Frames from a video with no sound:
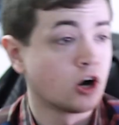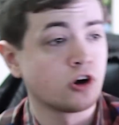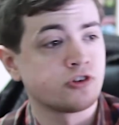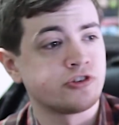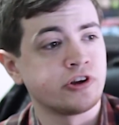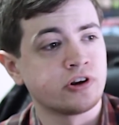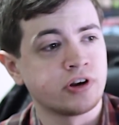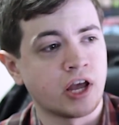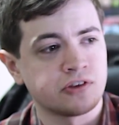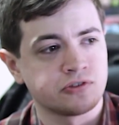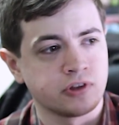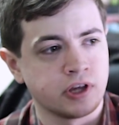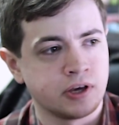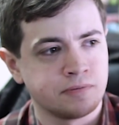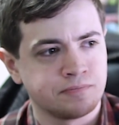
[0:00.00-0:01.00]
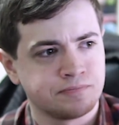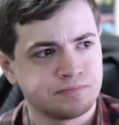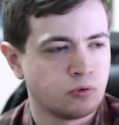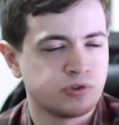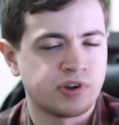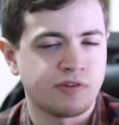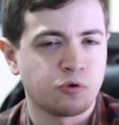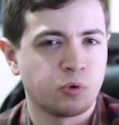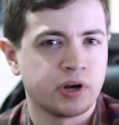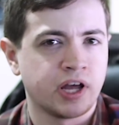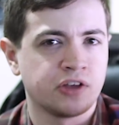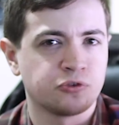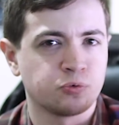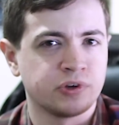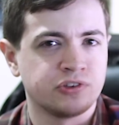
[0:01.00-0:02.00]
Hershey or Nestle, whichever one
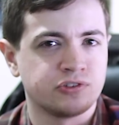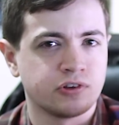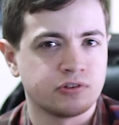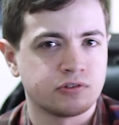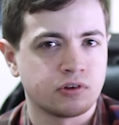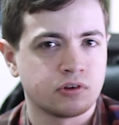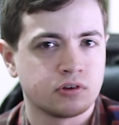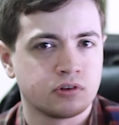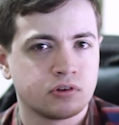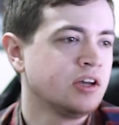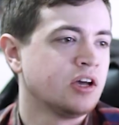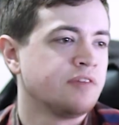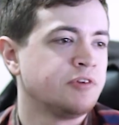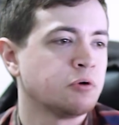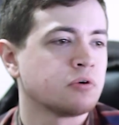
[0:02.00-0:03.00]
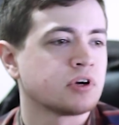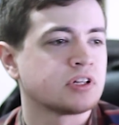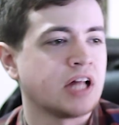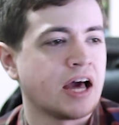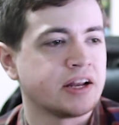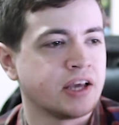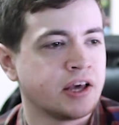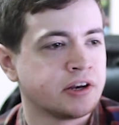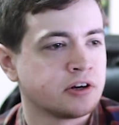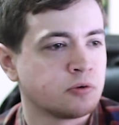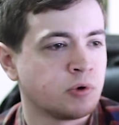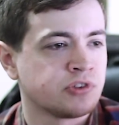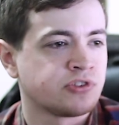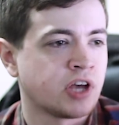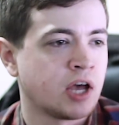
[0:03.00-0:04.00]
has Reese's. If you were a gladiator,
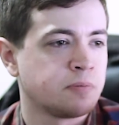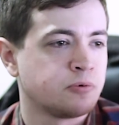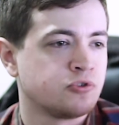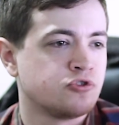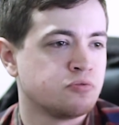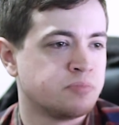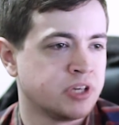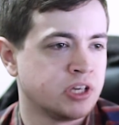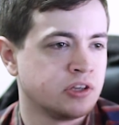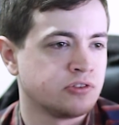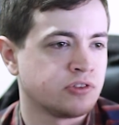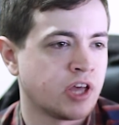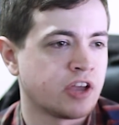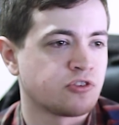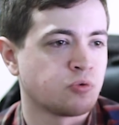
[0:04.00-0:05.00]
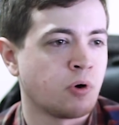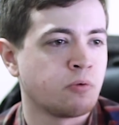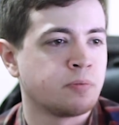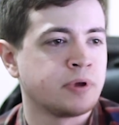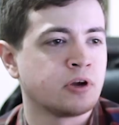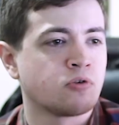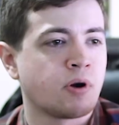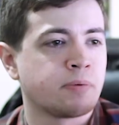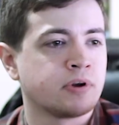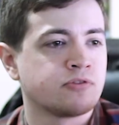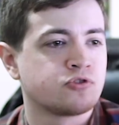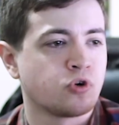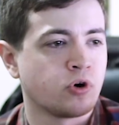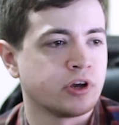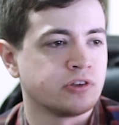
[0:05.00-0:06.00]
what type would you be, slash what would be your weapon
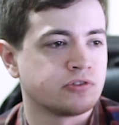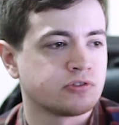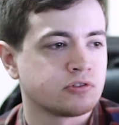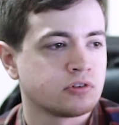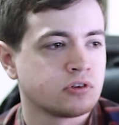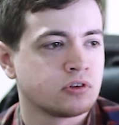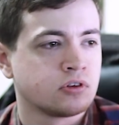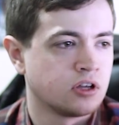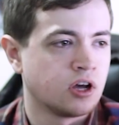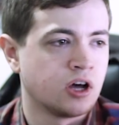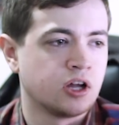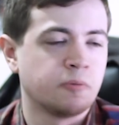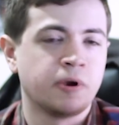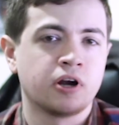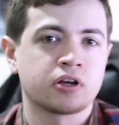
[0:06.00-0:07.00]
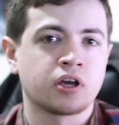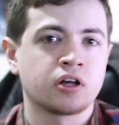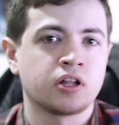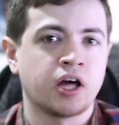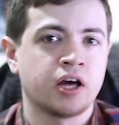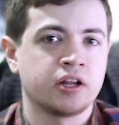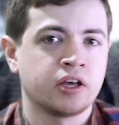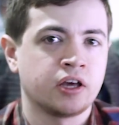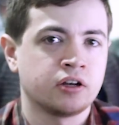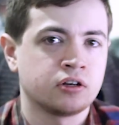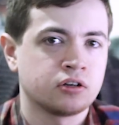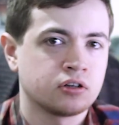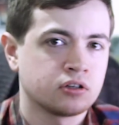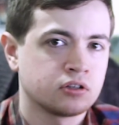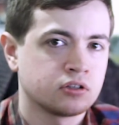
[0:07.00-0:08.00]
of choice? Uh, an American
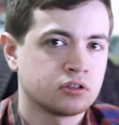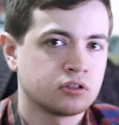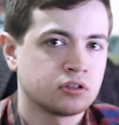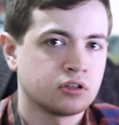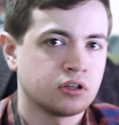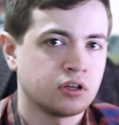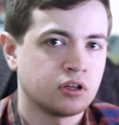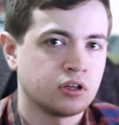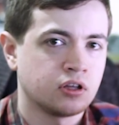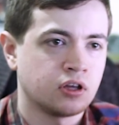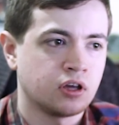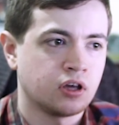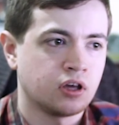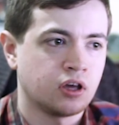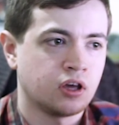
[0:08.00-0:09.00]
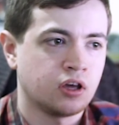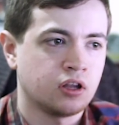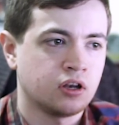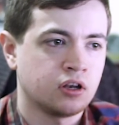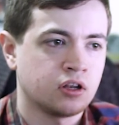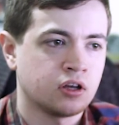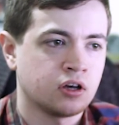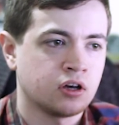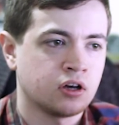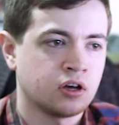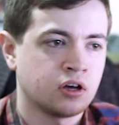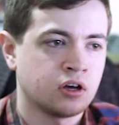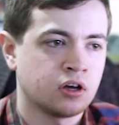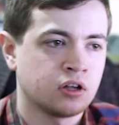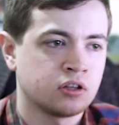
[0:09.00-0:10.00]
gladiator, and
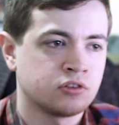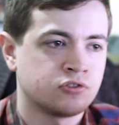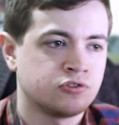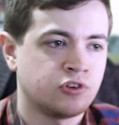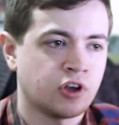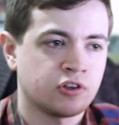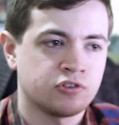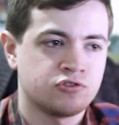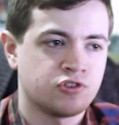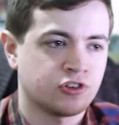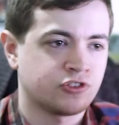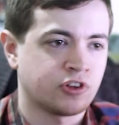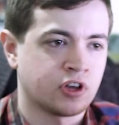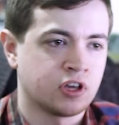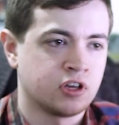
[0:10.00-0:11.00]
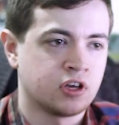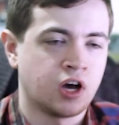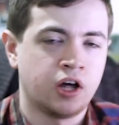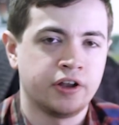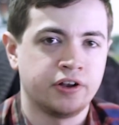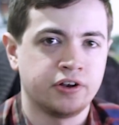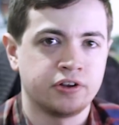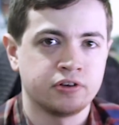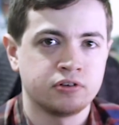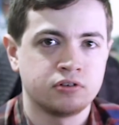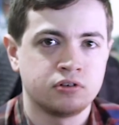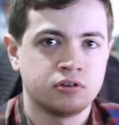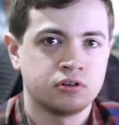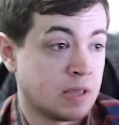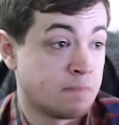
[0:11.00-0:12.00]
uh, just a gun, dude.
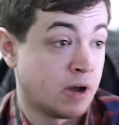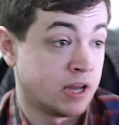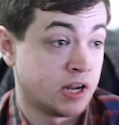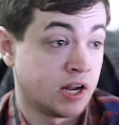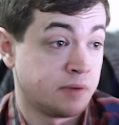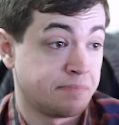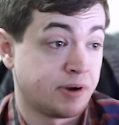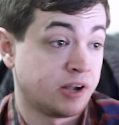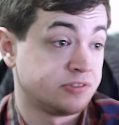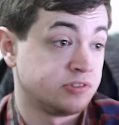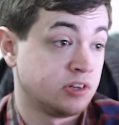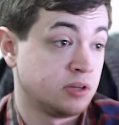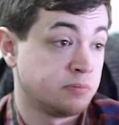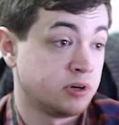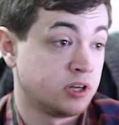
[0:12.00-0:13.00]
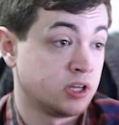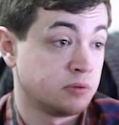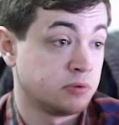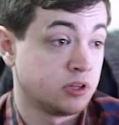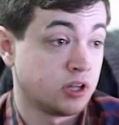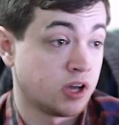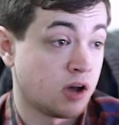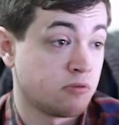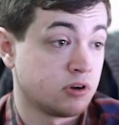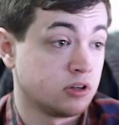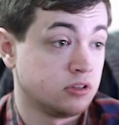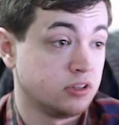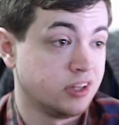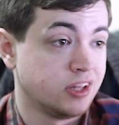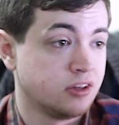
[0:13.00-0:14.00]
It might not impress anybody, but like I want
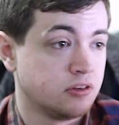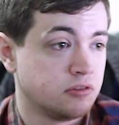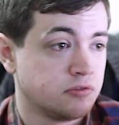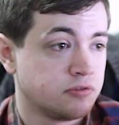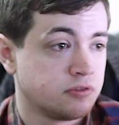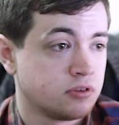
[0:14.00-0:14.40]
to live.